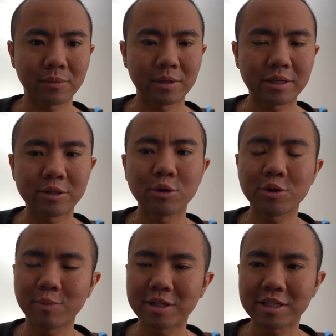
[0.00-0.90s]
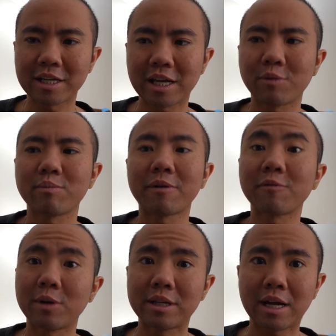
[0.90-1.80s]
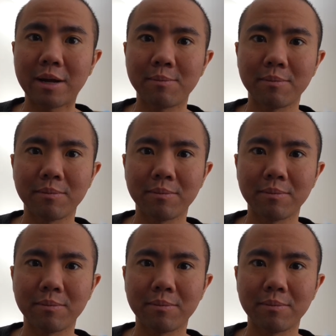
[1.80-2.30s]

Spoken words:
just do as much as I can with my free time.